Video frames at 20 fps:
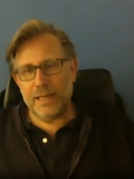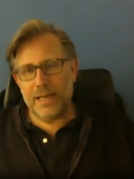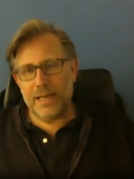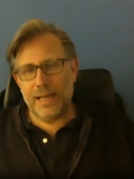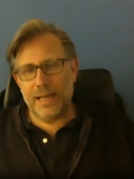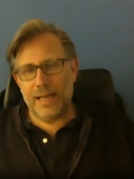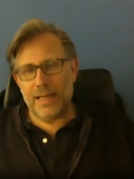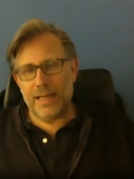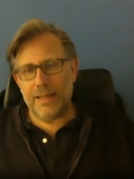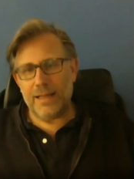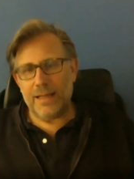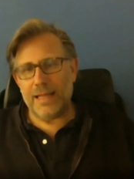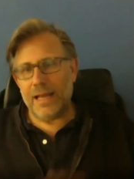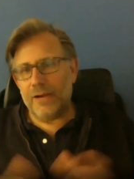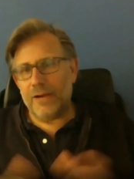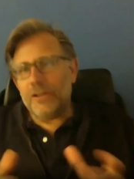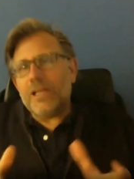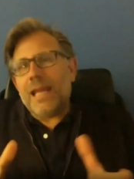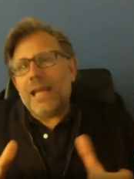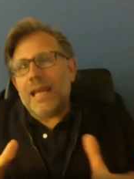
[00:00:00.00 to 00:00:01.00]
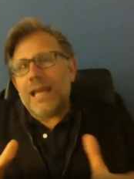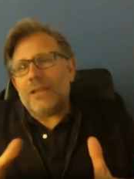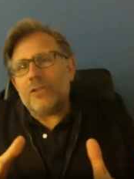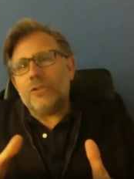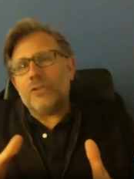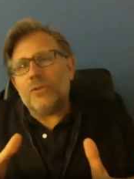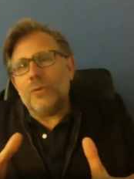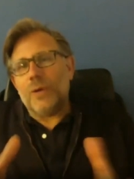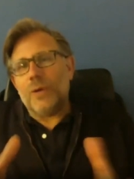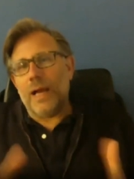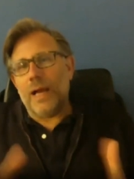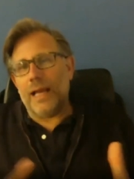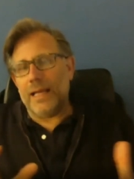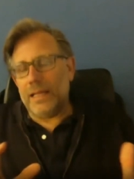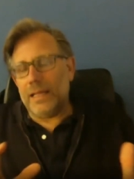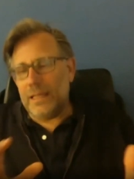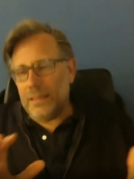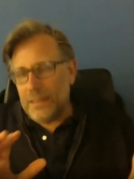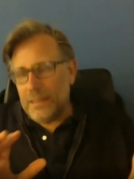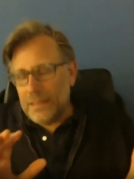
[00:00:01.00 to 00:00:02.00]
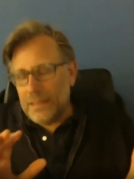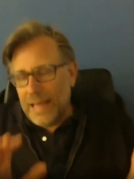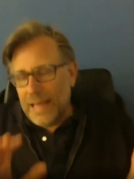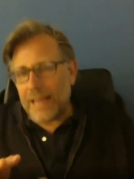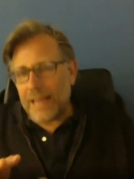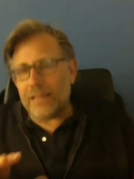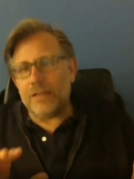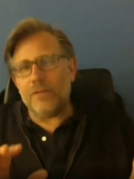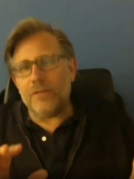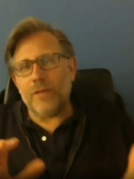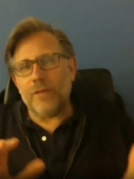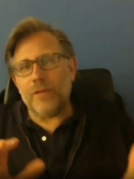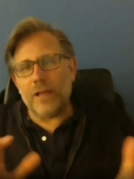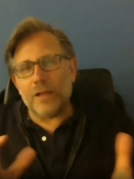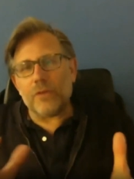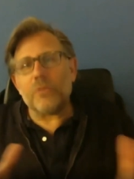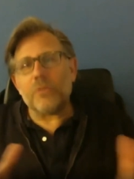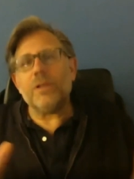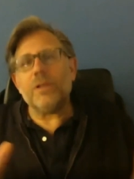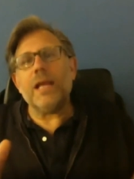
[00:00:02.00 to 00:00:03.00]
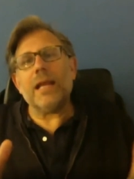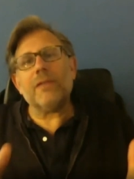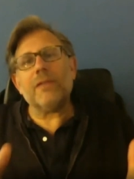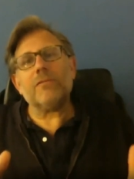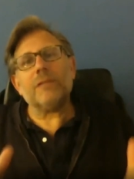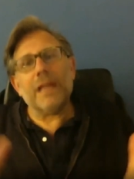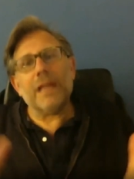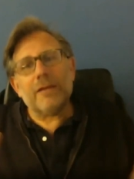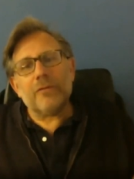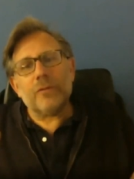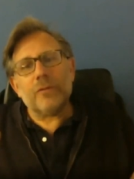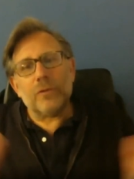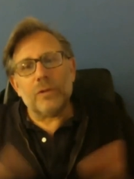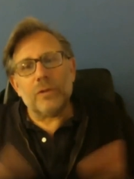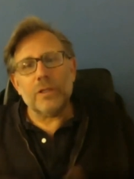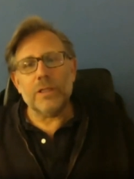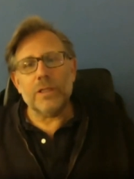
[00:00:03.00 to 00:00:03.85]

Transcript: And there you get to an active and creative level.